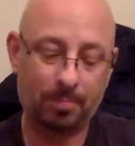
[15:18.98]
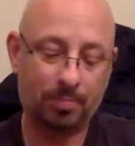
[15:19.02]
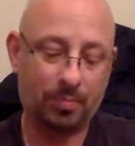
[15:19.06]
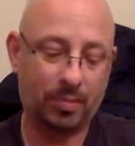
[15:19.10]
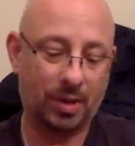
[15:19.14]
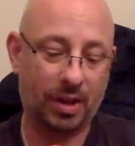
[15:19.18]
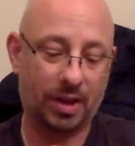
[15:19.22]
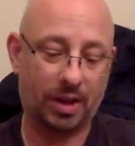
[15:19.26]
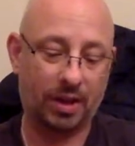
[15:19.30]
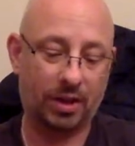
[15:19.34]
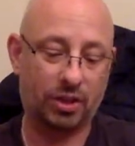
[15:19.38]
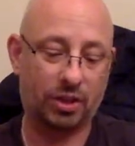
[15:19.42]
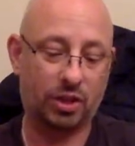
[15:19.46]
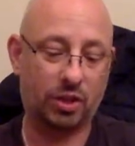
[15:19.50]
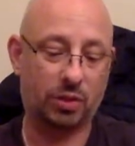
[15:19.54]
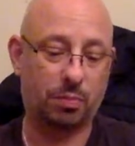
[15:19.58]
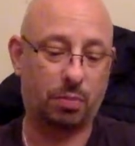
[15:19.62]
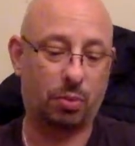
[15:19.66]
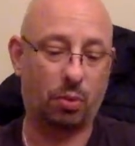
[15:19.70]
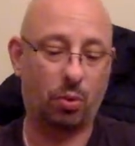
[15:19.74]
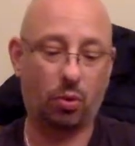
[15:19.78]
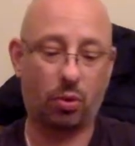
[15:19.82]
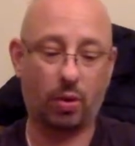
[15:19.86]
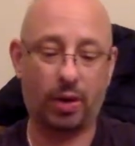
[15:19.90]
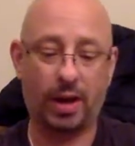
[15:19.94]
Like, it's just
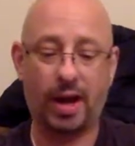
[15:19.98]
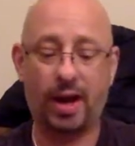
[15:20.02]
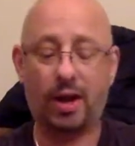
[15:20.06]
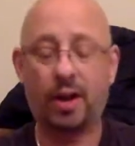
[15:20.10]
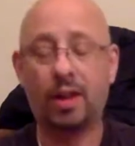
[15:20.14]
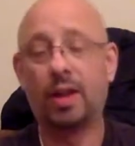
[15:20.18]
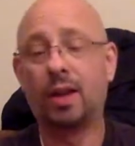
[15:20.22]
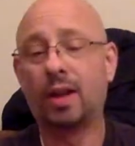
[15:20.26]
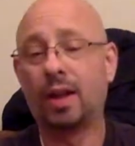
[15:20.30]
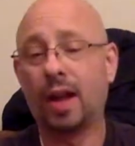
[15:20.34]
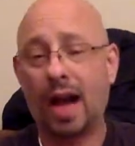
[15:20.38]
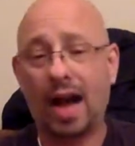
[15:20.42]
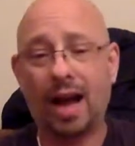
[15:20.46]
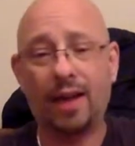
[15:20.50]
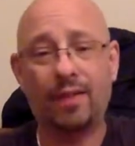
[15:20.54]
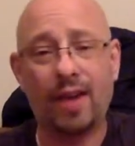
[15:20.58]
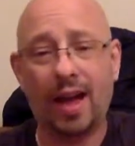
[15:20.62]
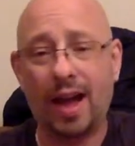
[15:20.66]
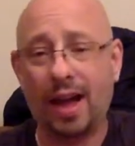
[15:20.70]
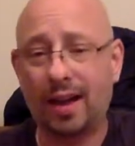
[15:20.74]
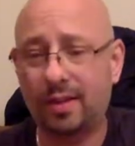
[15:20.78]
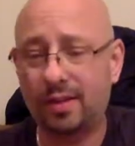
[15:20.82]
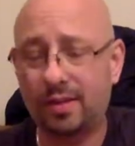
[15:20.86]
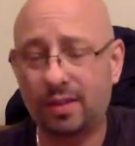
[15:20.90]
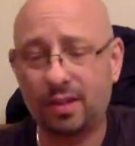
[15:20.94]
pouring out. I've
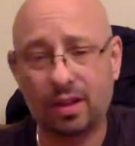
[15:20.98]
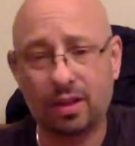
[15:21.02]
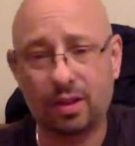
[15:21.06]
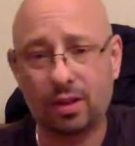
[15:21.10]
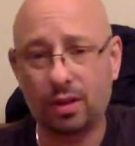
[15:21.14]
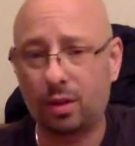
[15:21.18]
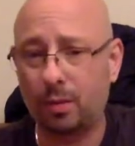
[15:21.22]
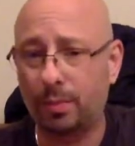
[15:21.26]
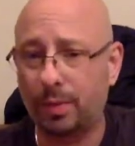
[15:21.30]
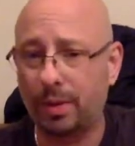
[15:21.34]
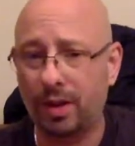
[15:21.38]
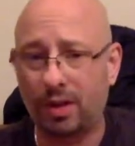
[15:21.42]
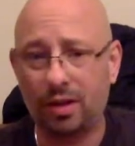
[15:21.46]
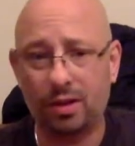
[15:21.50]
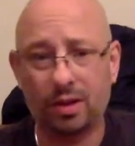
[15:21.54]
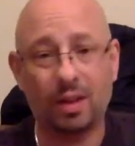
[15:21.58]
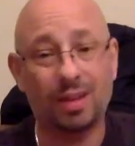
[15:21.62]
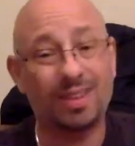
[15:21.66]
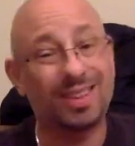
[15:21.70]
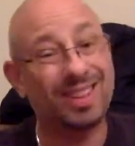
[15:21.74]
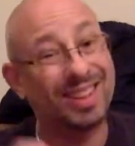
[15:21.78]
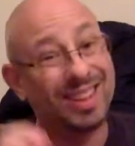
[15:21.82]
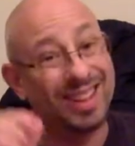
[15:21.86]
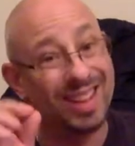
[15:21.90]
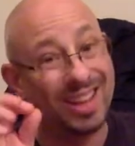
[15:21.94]
had a little bit
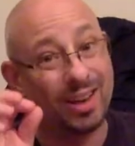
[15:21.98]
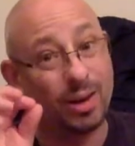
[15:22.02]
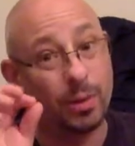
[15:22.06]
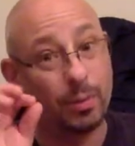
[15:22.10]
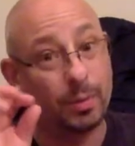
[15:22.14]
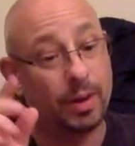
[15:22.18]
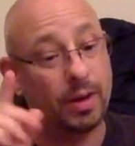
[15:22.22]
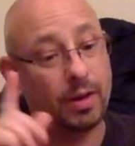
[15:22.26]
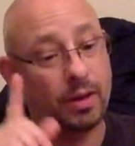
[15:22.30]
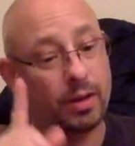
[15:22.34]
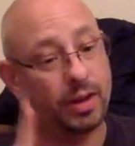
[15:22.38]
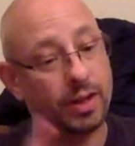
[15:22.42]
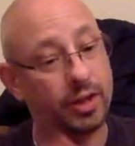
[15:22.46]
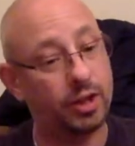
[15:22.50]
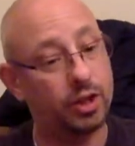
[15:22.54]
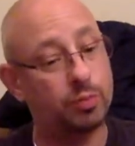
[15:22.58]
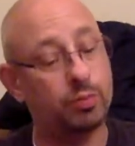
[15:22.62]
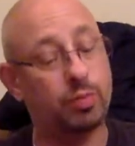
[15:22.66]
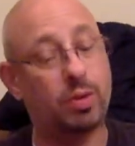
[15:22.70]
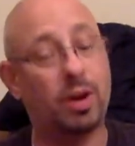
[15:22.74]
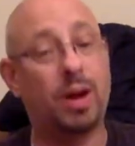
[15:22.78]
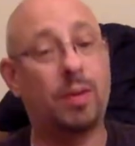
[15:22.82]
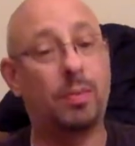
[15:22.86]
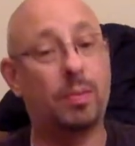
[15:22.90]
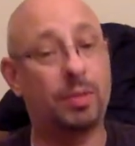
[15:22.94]
of leakage
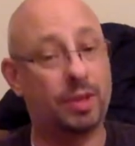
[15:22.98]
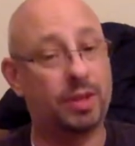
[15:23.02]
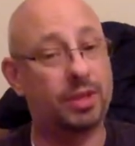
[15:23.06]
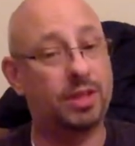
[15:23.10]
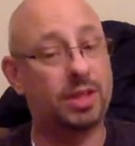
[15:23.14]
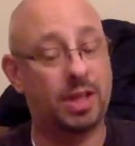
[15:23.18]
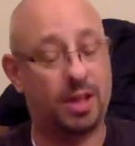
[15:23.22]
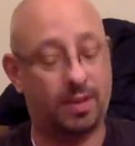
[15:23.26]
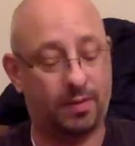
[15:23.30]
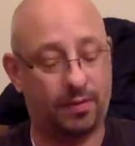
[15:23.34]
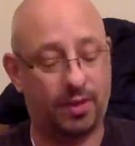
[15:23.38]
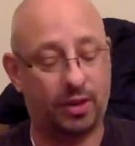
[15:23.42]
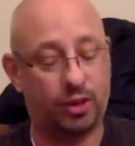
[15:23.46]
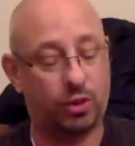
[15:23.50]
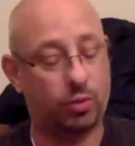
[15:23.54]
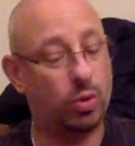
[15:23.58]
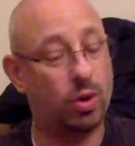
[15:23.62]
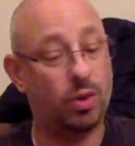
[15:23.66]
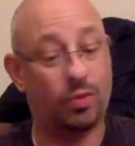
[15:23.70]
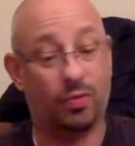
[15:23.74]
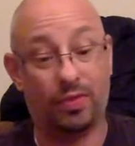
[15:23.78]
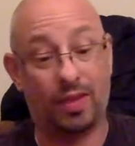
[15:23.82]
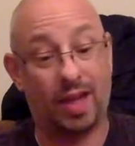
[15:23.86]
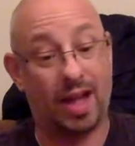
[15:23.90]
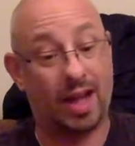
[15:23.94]
problem with the
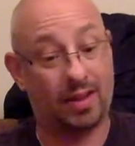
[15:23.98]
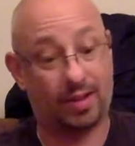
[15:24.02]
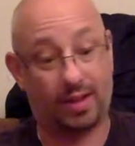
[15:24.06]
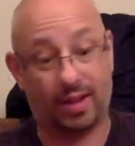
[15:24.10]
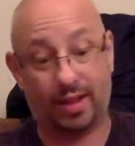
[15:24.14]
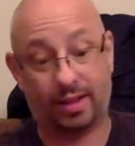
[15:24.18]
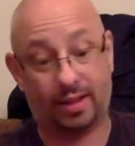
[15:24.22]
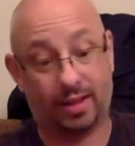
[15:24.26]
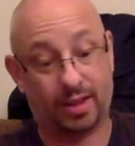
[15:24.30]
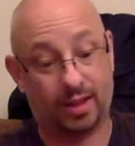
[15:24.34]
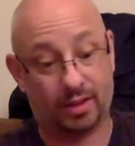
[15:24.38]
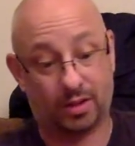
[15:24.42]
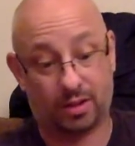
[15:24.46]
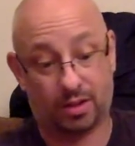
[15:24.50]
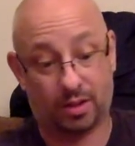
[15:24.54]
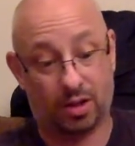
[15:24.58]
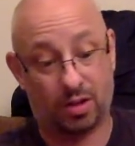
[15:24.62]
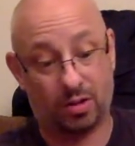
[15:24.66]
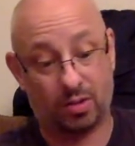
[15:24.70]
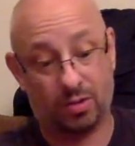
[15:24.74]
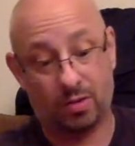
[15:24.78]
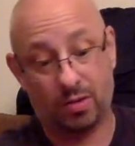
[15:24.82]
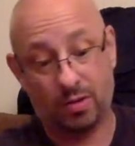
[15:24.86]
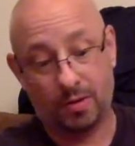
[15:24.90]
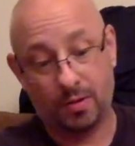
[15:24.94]
TFV12. Not like this,
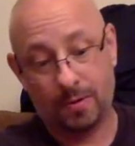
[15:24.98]
though.